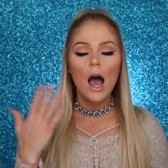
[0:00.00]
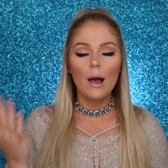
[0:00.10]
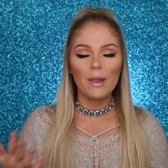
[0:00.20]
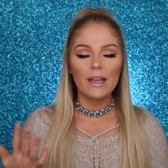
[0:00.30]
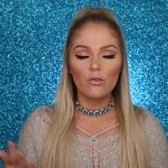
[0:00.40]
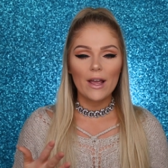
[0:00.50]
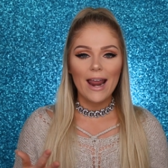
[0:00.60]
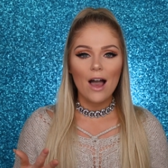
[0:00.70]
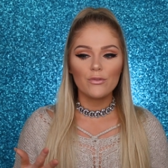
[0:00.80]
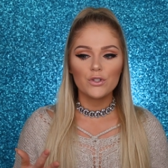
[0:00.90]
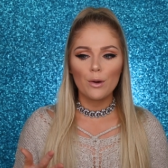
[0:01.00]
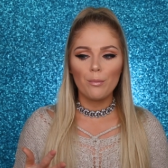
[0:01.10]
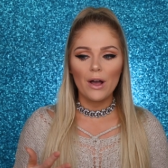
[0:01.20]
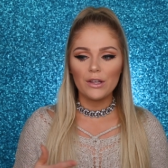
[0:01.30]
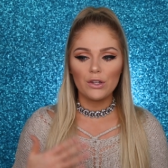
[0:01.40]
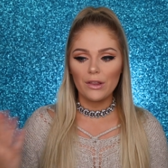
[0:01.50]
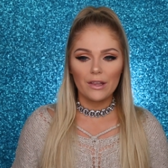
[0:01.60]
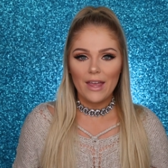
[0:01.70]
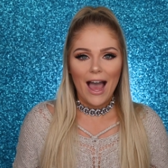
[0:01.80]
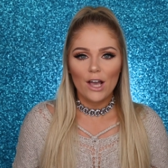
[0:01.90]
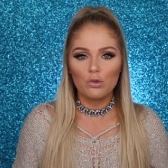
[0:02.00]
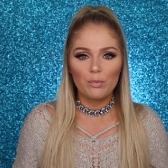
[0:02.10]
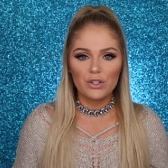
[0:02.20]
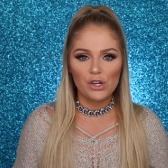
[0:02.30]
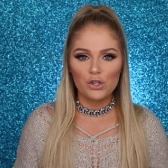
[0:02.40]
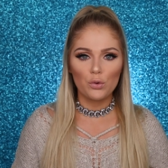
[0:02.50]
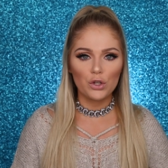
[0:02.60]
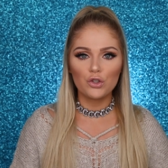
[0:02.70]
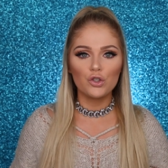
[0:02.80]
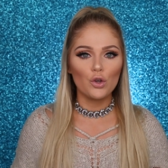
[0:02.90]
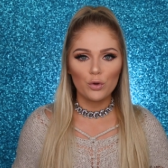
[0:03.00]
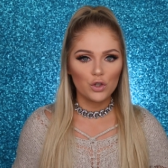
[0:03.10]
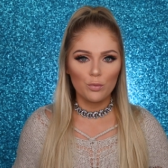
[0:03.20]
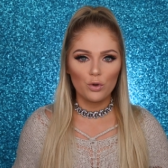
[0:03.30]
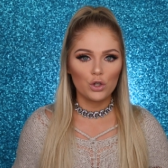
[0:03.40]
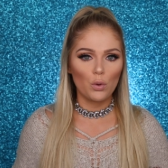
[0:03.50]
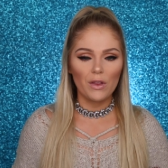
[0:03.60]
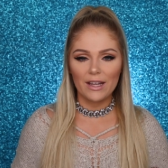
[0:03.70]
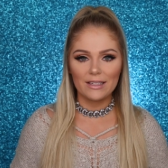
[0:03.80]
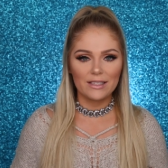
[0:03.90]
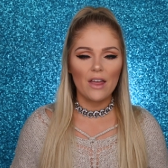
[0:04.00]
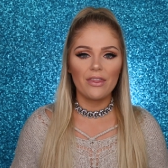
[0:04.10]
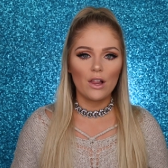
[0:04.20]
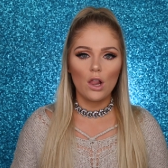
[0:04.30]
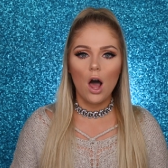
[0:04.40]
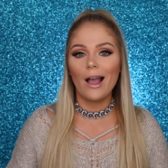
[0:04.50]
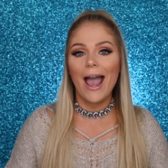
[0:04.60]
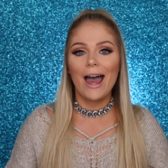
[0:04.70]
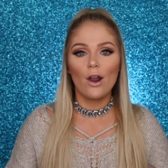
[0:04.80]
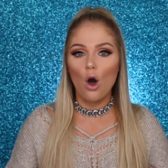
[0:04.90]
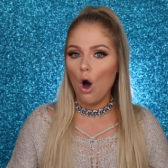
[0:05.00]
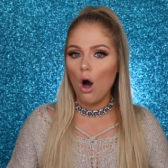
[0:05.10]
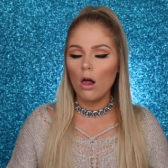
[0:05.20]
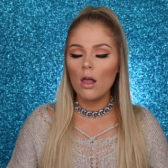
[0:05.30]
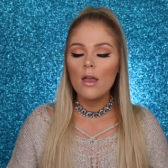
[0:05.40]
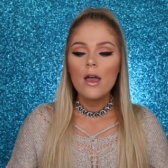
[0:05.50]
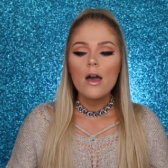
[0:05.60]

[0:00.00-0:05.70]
um, like right after, but you know, like the actual procedure is super, super short. Like it's nothing long at all.